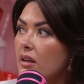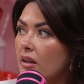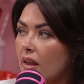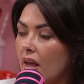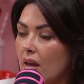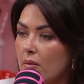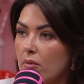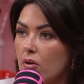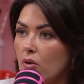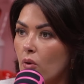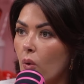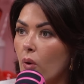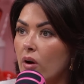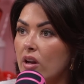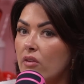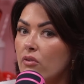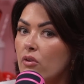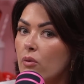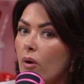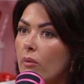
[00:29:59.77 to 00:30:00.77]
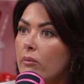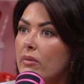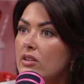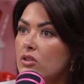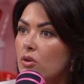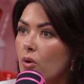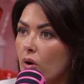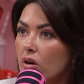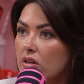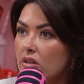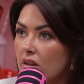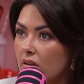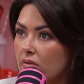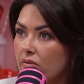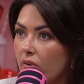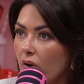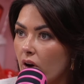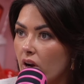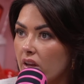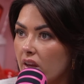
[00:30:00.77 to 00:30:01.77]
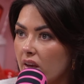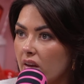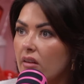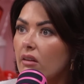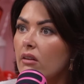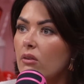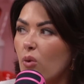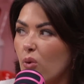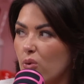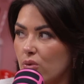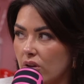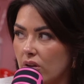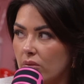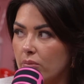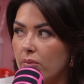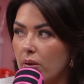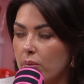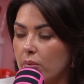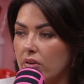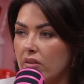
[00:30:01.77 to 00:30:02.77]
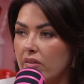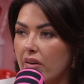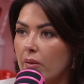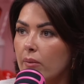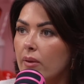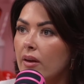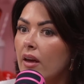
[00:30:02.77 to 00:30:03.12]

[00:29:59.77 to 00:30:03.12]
Let me know. And if you want me to order them for you, older people in the family,